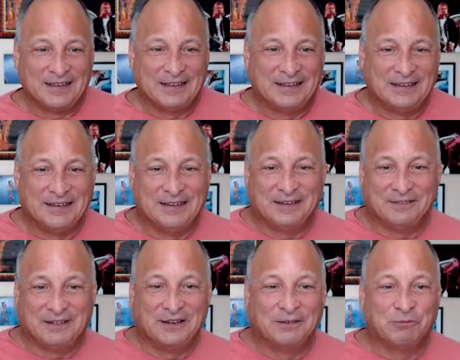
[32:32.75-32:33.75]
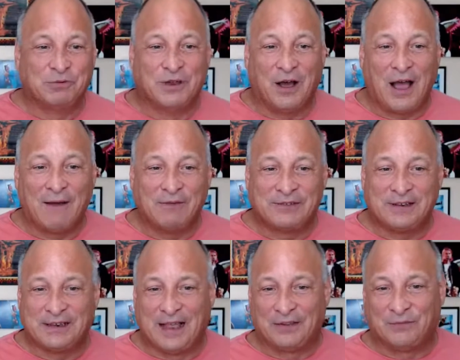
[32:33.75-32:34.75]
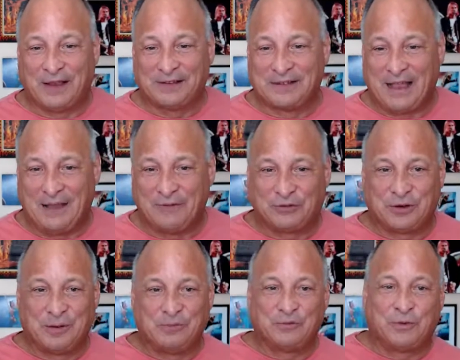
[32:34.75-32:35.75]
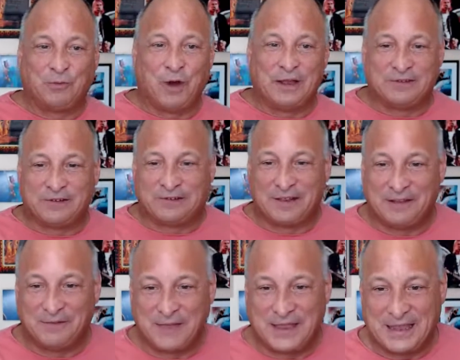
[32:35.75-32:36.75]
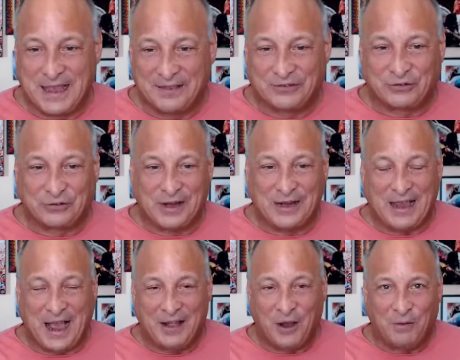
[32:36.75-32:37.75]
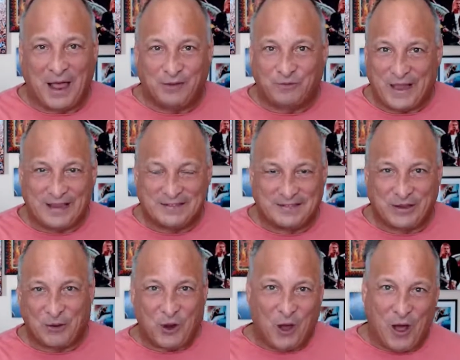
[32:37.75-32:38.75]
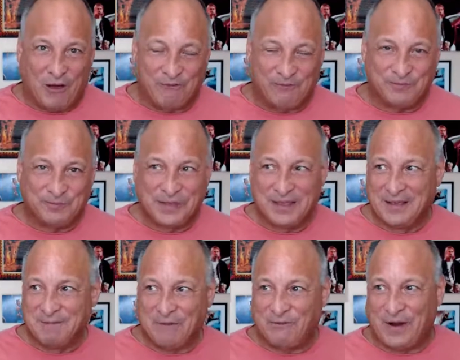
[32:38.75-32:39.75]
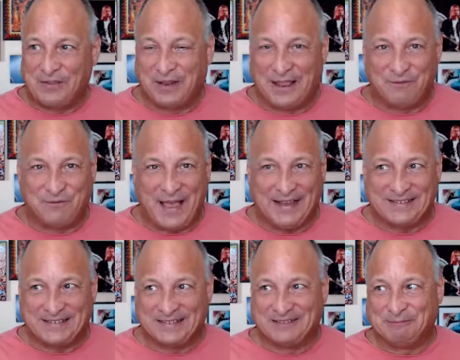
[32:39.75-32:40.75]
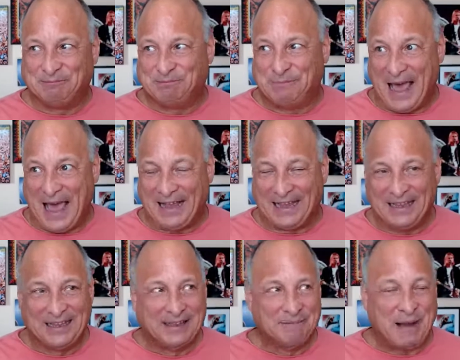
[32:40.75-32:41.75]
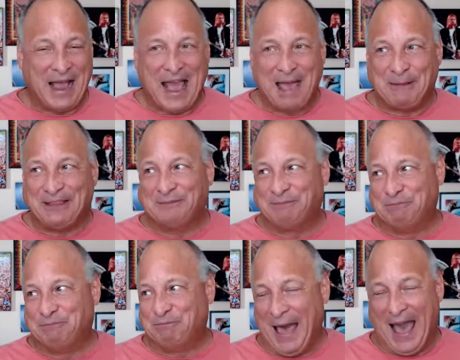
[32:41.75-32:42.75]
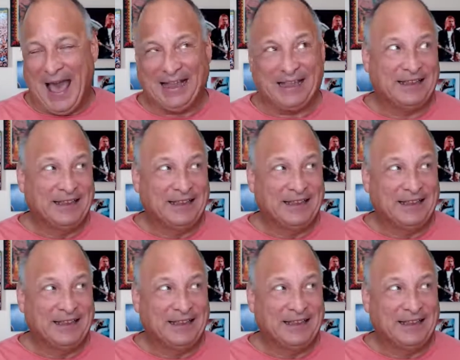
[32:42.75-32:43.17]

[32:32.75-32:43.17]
No, I haven't seen the Las Vegas live streams from what? Just the street? I know Las Vegas is going off. My friends are like, Vegas is back. Miami's back.